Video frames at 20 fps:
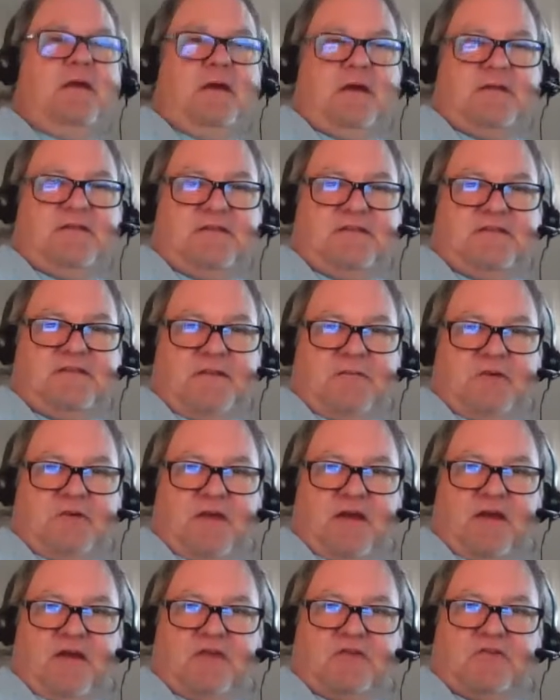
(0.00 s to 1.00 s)
it's a
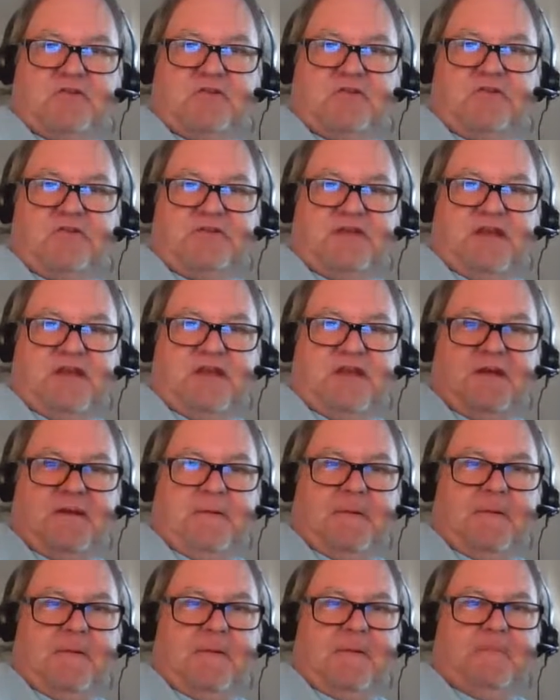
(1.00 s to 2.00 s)
Democrat-controlled state
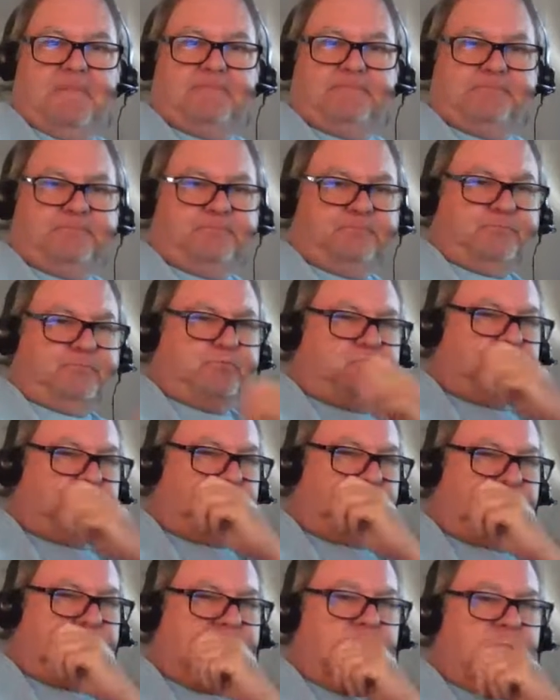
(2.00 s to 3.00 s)

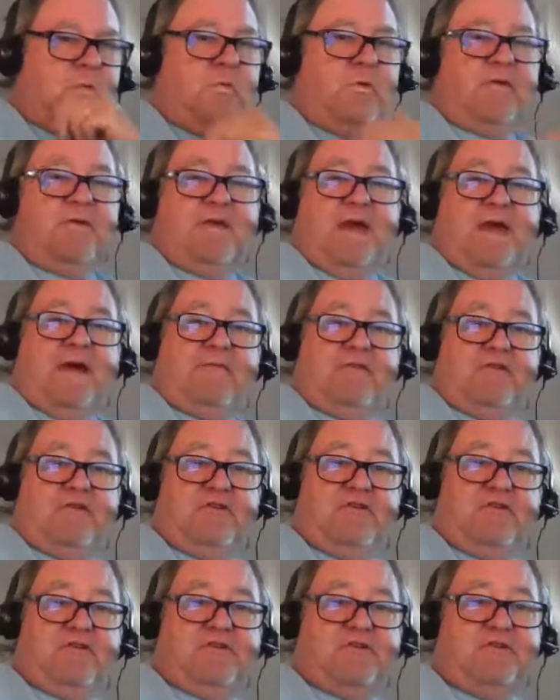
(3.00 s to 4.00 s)
with Gavin
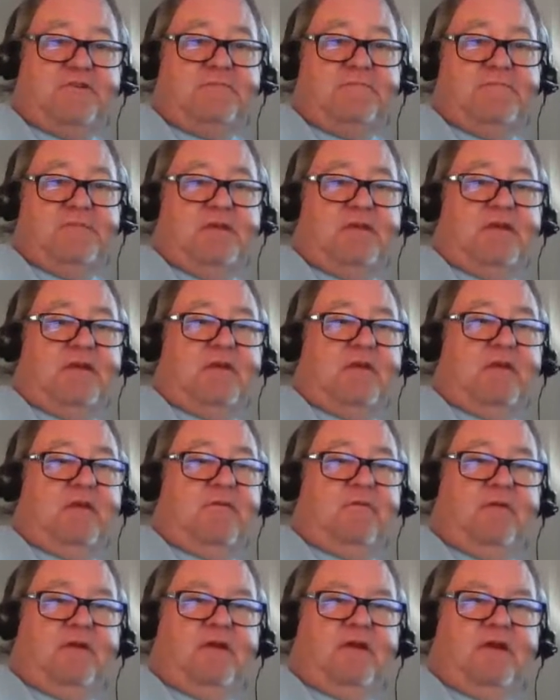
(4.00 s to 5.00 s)
Newsom,
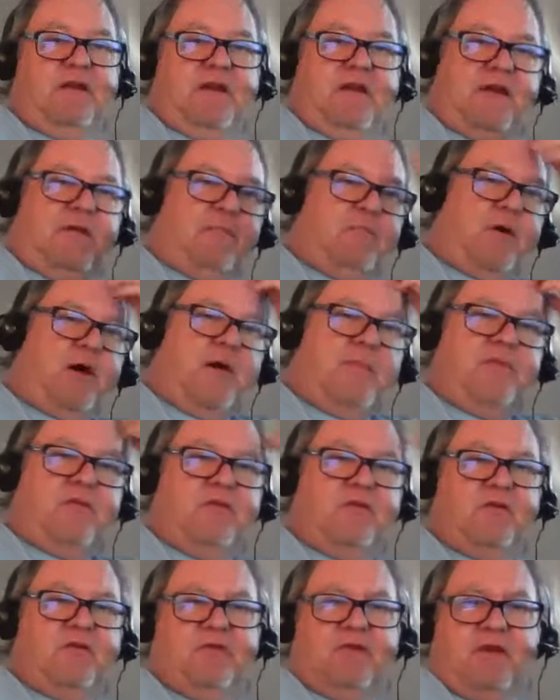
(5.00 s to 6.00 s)
very
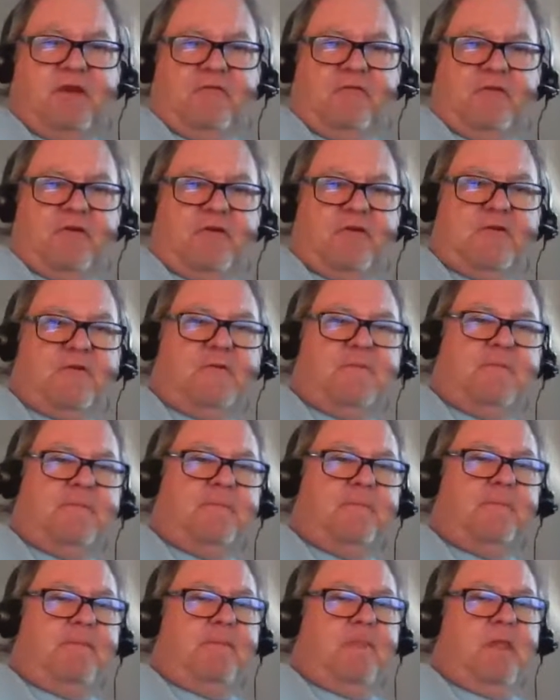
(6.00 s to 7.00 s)
unpopular governor.
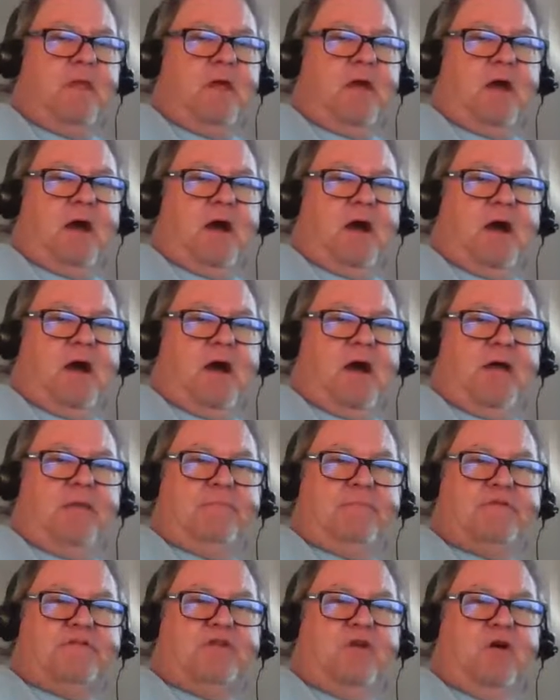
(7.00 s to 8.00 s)

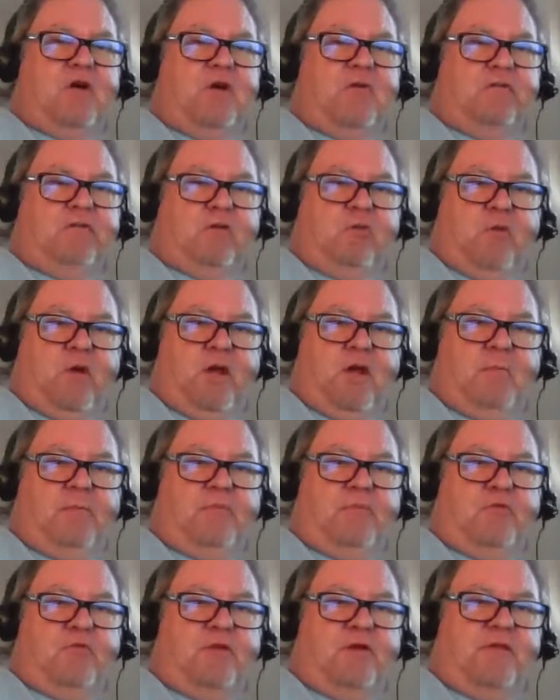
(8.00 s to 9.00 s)
I'm so
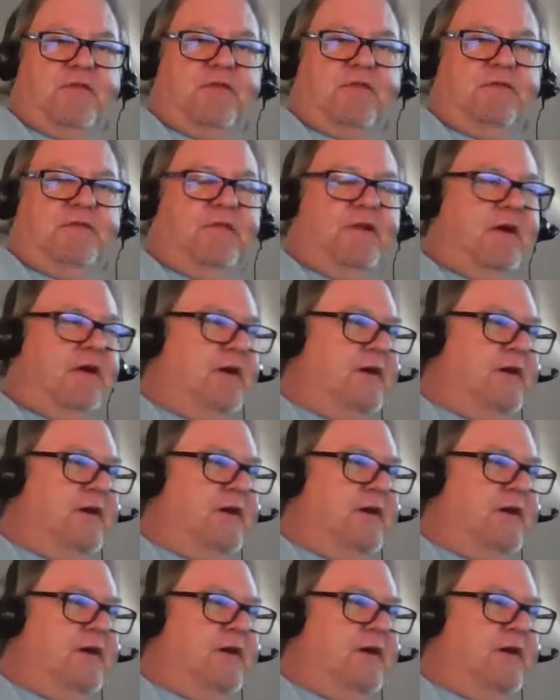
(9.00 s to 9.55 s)
overwhelmed with